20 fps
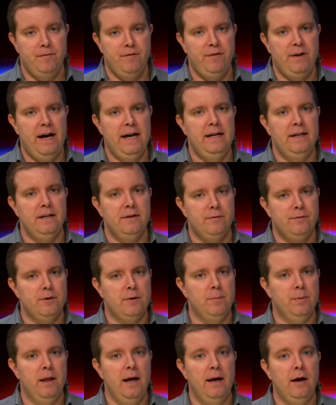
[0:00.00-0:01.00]
fighting for
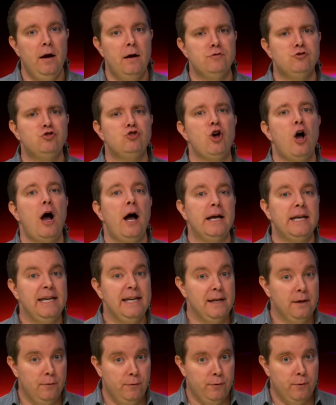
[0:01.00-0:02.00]
the playoffs,
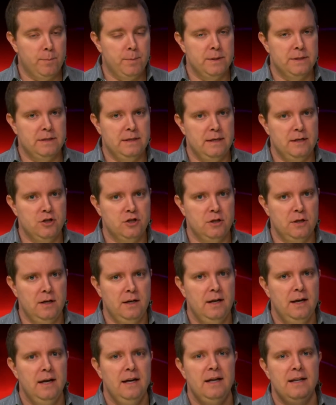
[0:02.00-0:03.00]
jockeying for position.
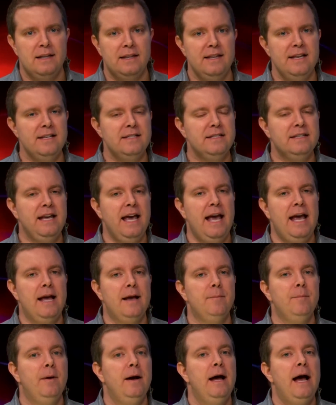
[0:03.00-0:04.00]
This
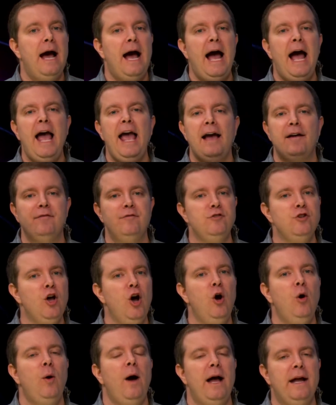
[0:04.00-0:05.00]
game, I have
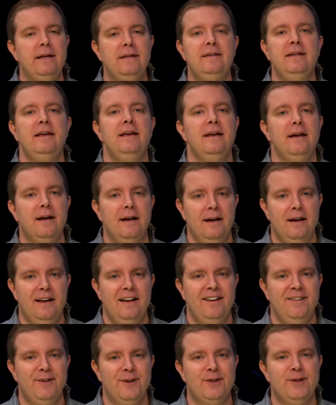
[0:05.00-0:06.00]
no idea
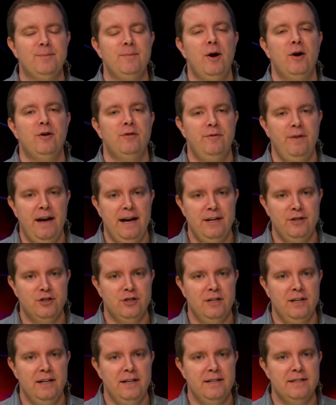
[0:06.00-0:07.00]
what the
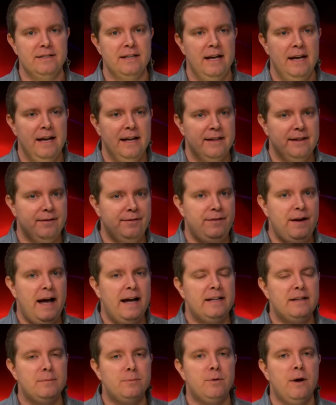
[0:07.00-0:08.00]
motivation is. The
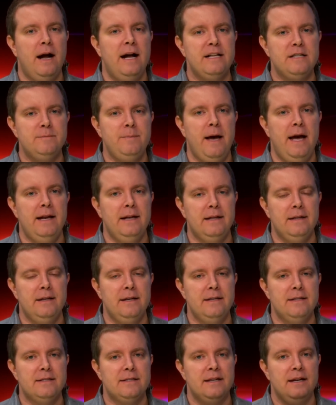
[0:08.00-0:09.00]
fact that Bryan's betting
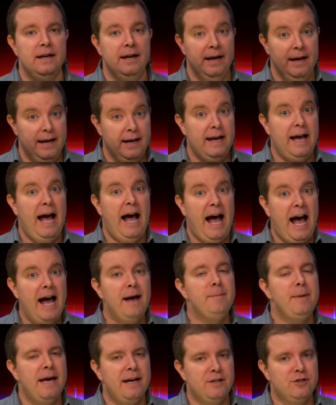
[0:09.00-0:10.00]
this
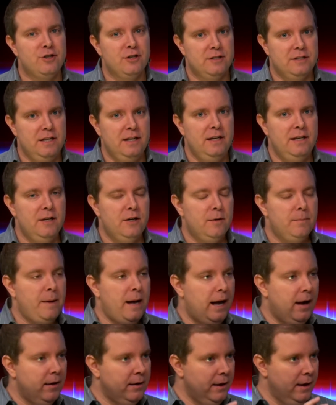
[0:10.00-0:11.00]
I'm anxious to hear
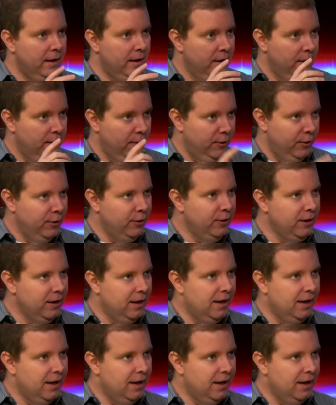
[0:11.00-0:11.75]
about it. Who do you